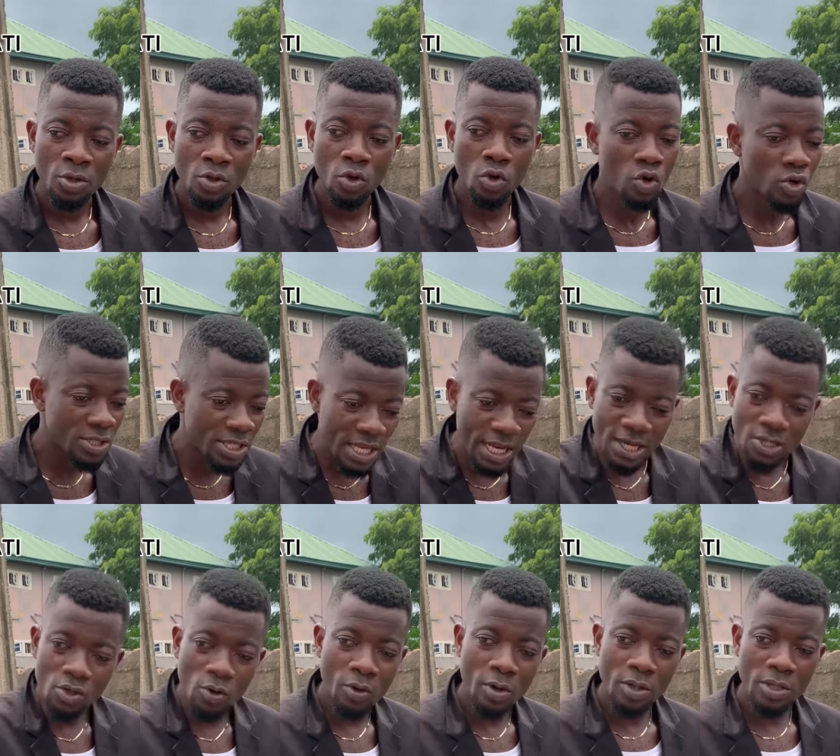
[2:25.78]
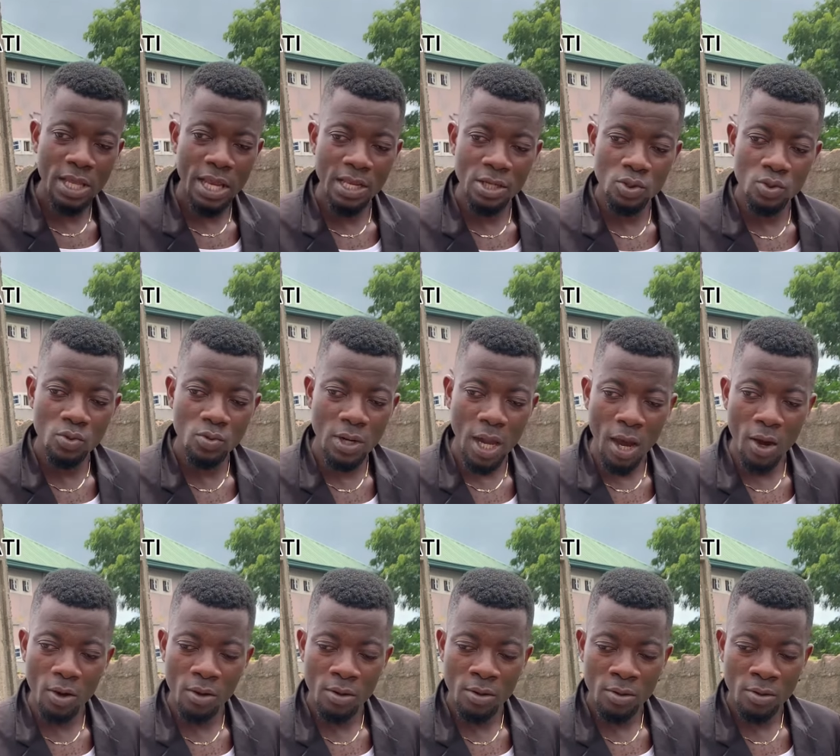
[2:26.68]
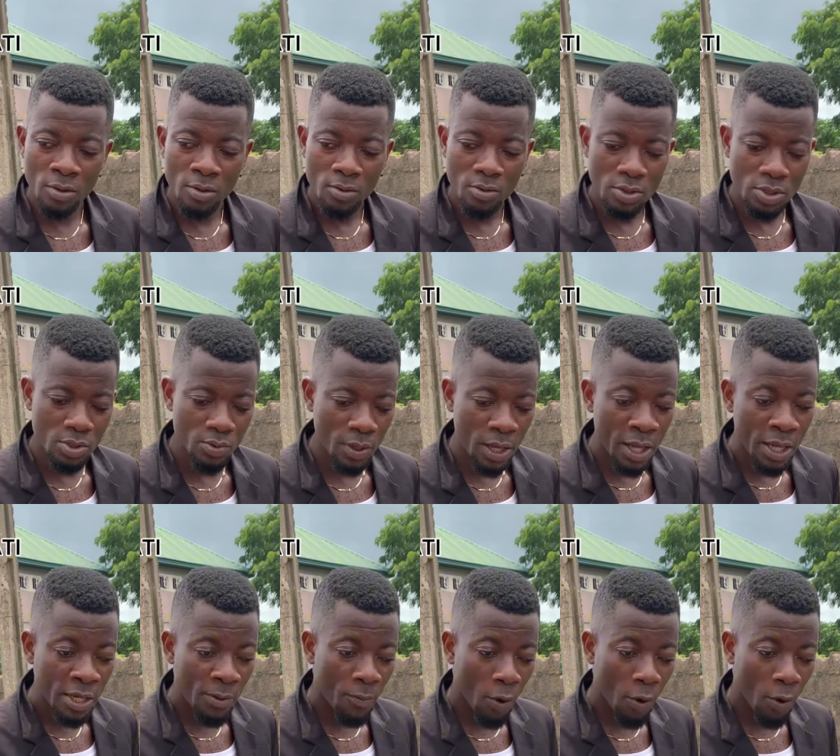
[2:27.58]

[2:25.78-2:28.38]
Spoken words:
Don't you see that's what they do now? Which one?